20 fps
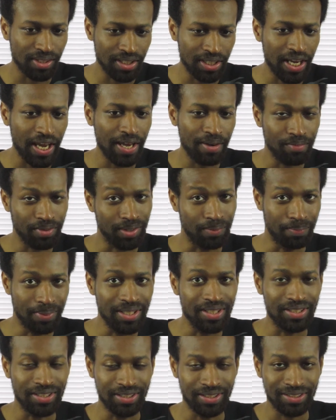She came with
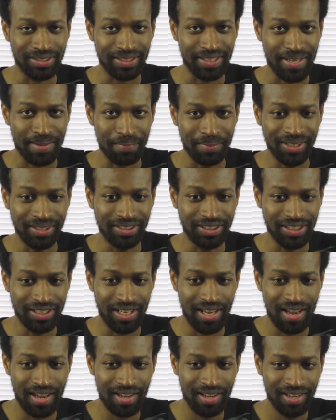business. I mean,
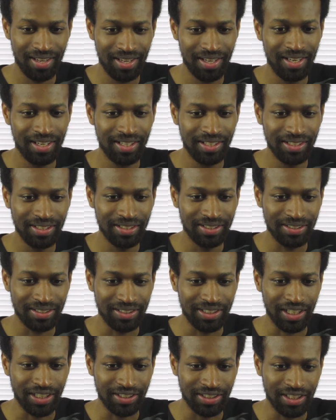she
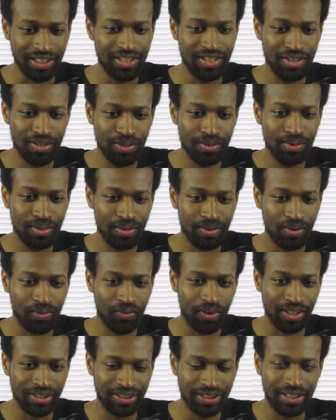she she knew
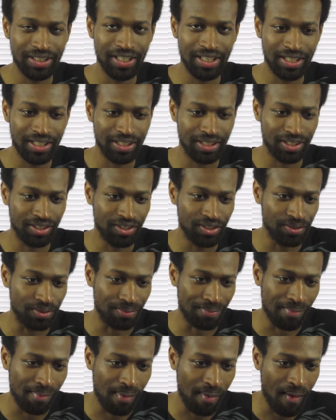what she needed to
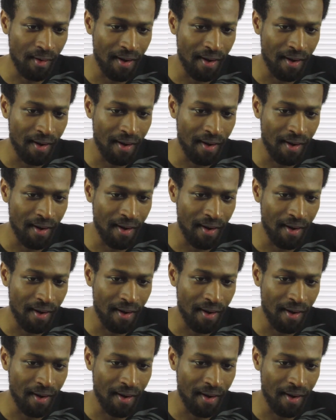do.